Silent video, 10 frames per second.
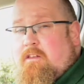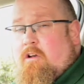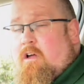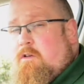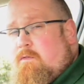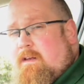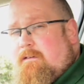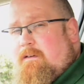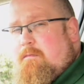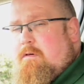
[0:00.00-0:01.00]
not lined with any
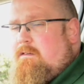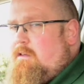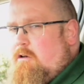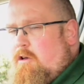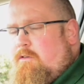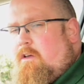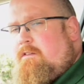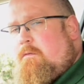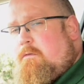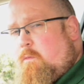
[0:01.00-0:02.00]
fabric, so loose
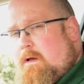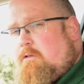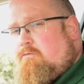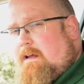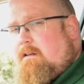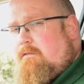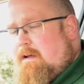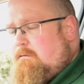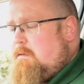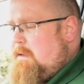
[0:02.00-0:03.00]
items will rattle
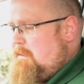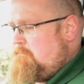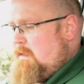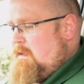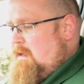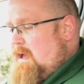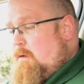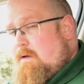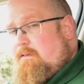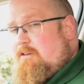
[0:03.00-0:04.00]
around a bit.
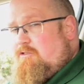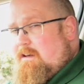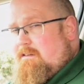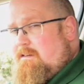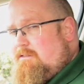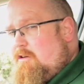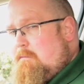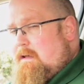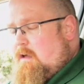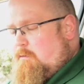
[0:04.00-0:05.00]
However, Genesis do
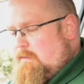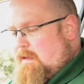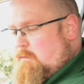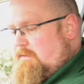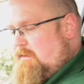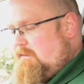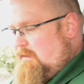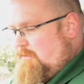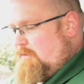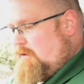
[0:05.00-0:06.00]
make up with it with the
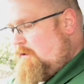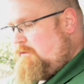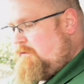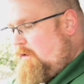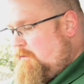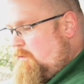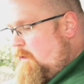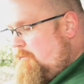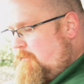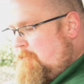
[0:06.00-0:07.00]
center console. So
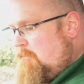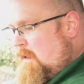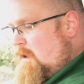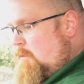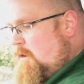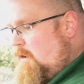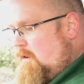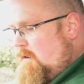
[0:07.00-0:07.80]
up front, we've got a